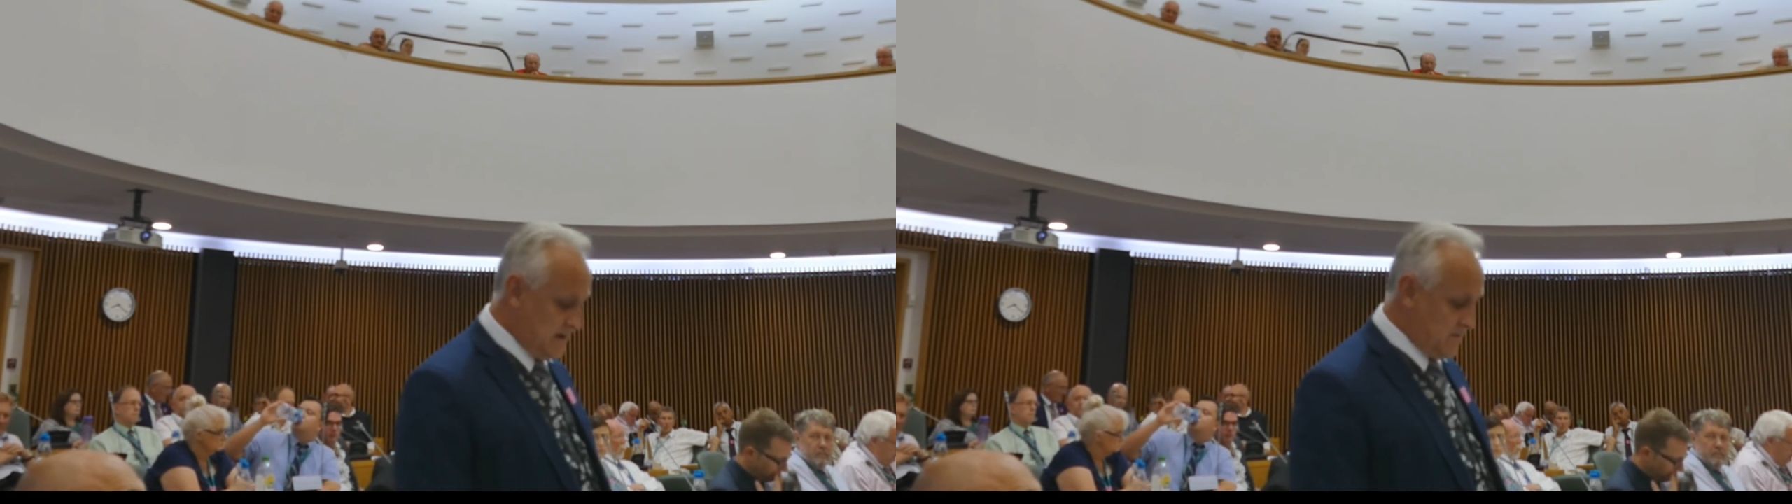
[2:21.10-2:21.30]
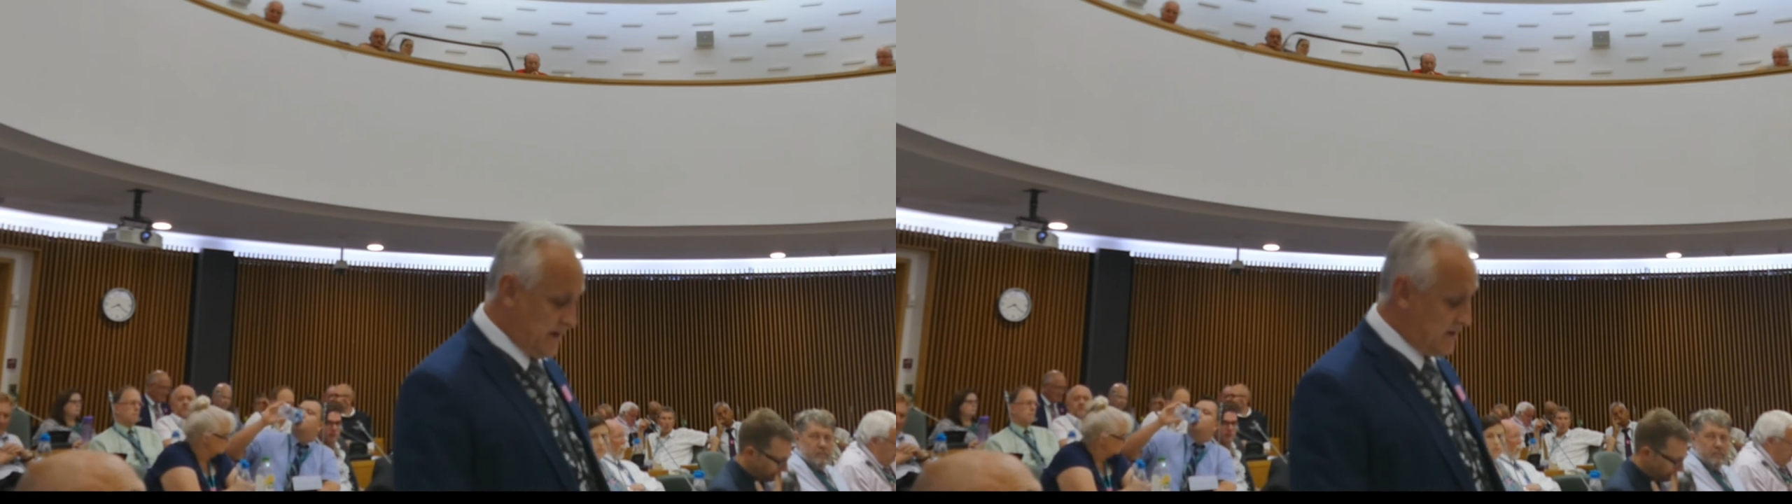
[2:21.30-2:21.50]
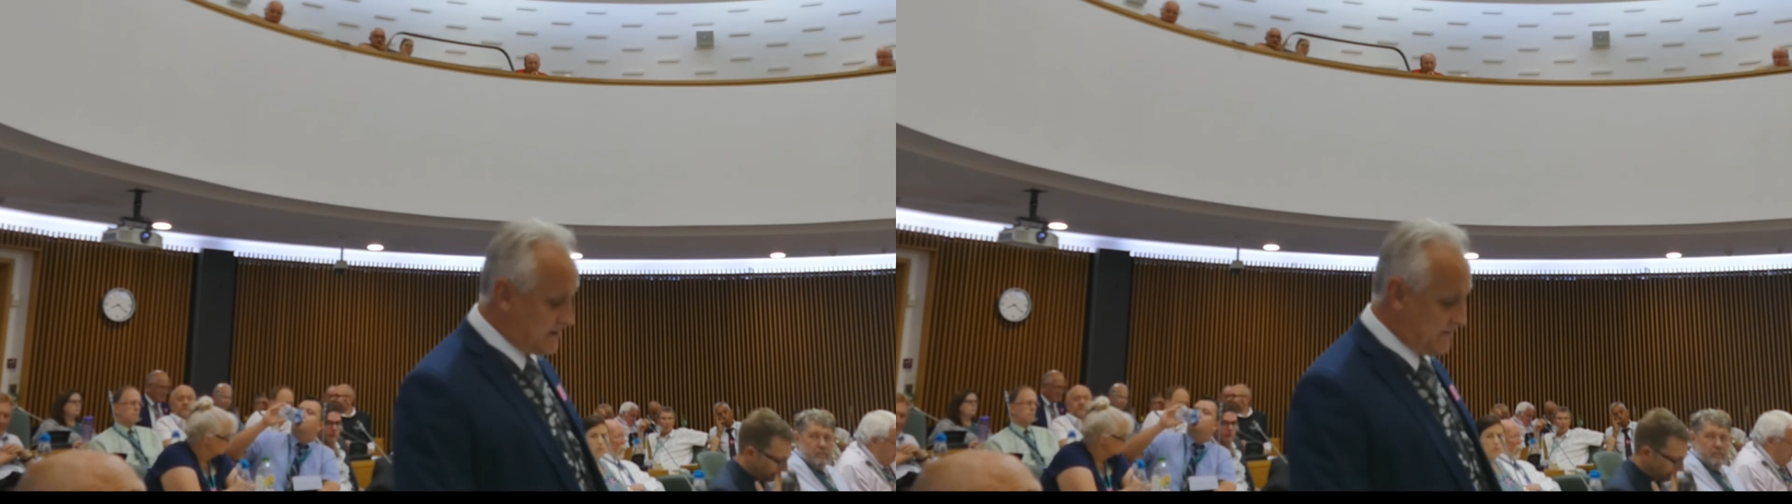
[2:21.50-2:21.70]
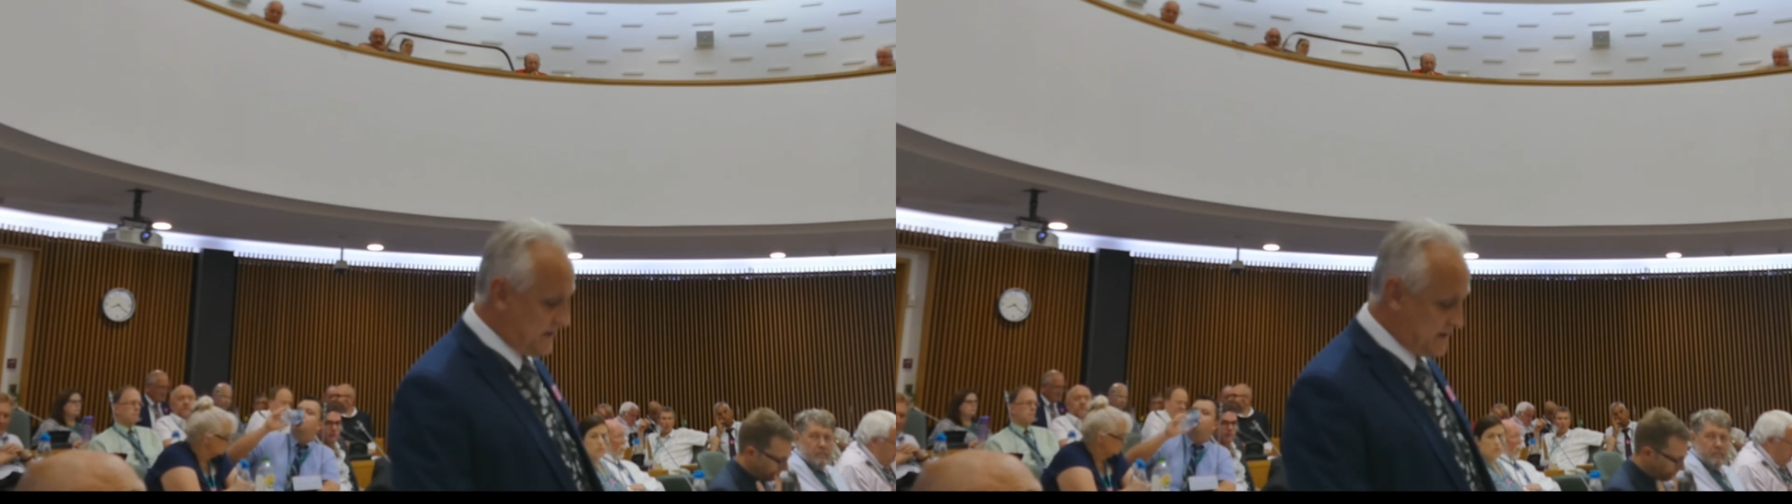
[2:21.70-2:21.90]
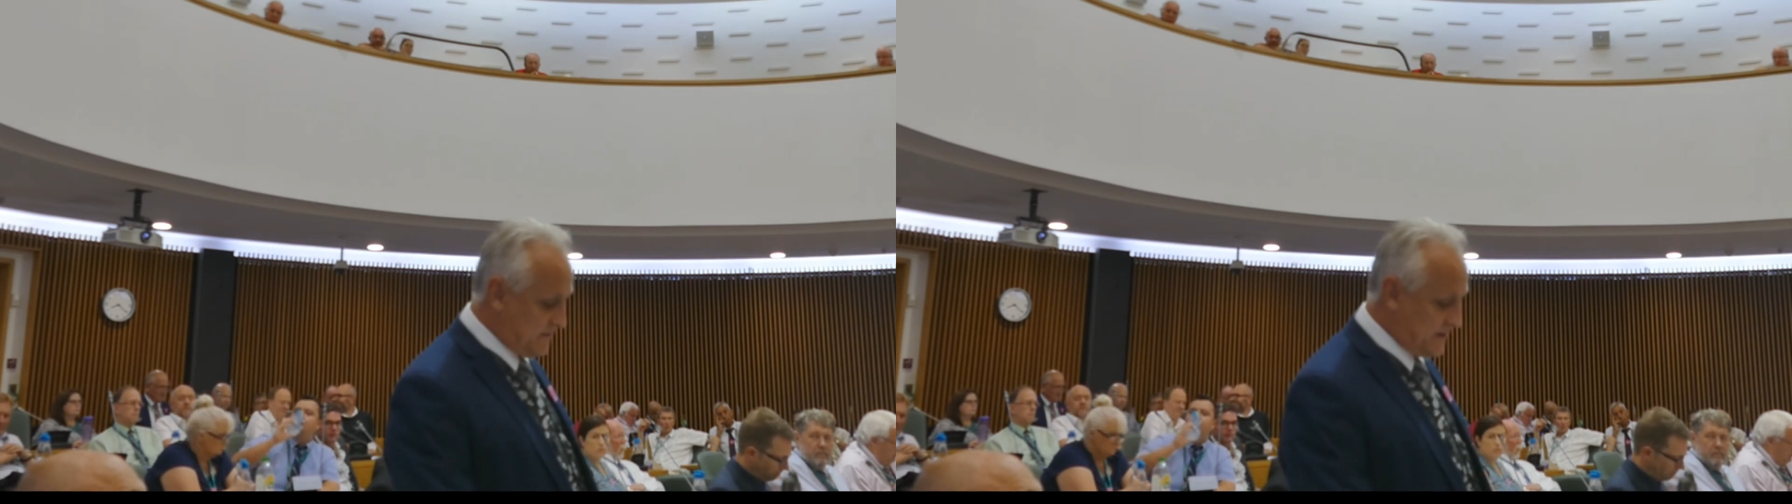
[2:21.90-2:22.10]
because of
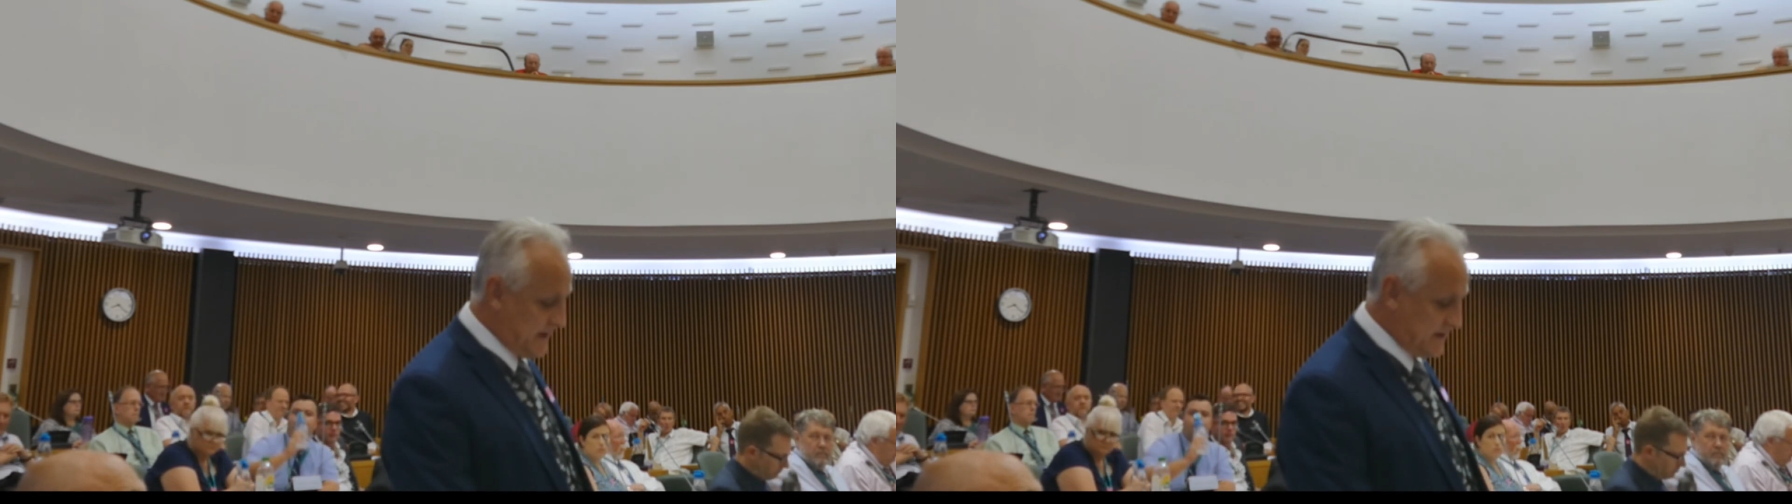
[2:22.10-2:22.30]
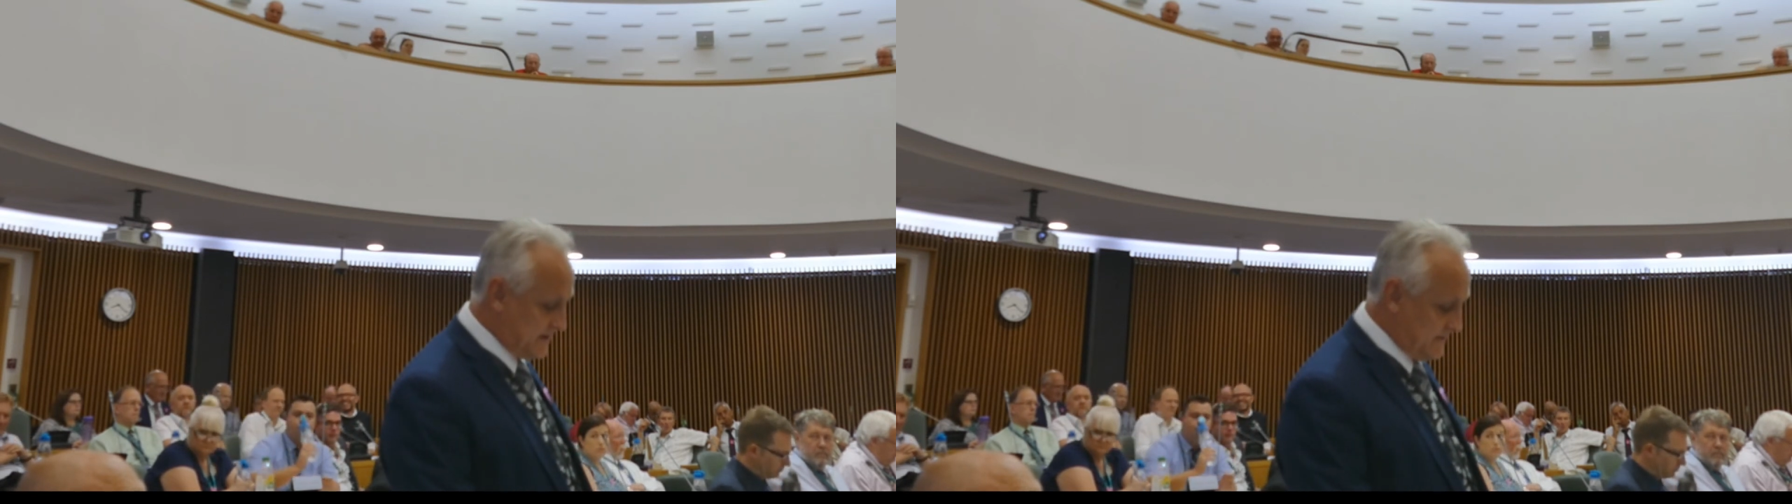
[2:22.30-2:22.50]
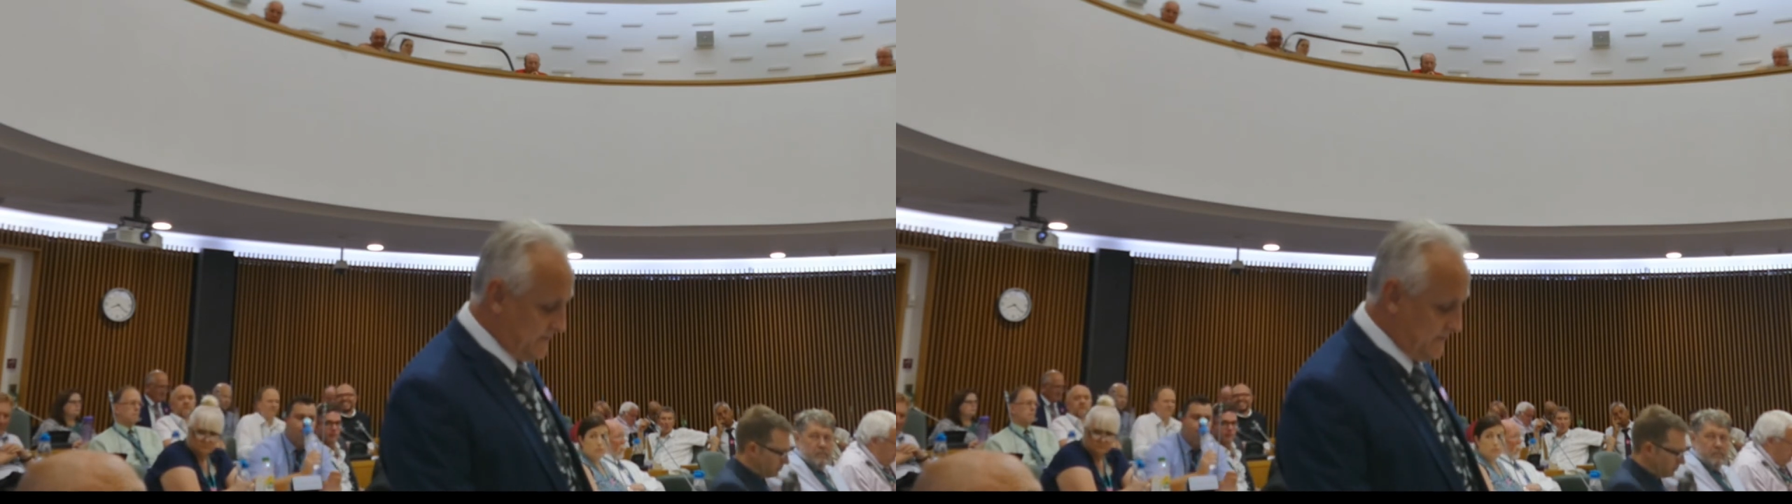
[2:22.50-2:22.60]
this subject,